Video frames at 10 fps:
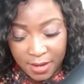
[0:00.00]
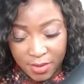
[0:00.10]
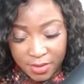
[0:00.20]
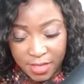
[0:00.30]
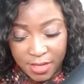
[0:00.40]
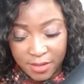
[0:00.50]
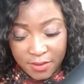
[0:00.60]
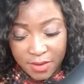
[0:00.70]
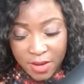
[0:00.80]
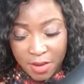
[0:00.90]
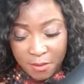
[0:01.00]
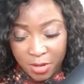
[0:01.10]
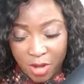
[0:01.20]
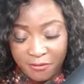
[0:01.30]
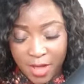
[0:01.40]
okay.
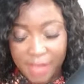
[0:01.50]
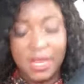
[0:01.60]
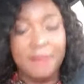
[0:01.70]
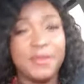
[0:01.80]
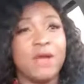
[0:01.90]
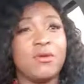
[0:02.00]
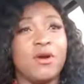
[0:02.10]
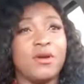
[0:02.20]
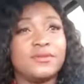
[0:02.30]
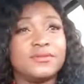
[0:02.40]
Medo focus on me, uncle.